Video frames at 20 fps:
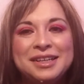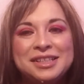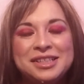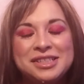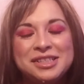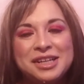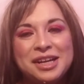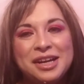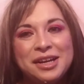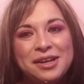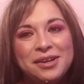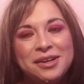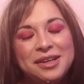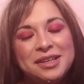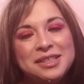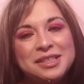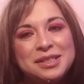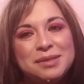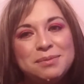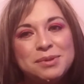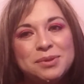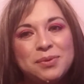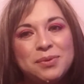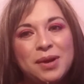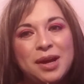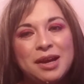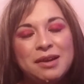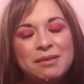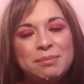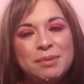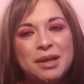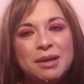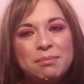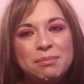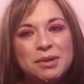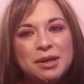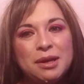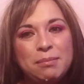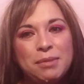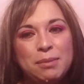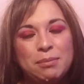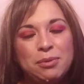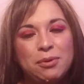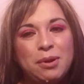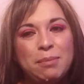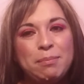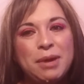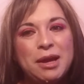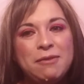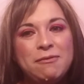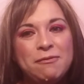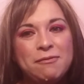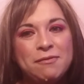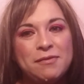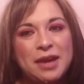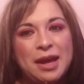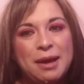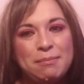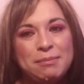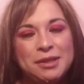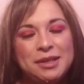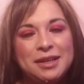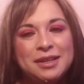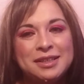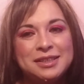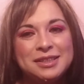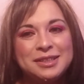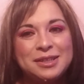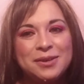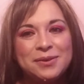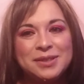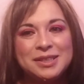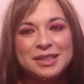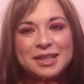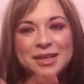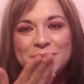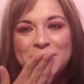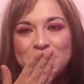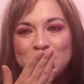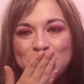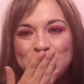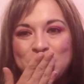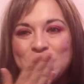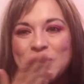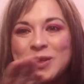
share, and subscribe, and be a member of my family. And as always, love you.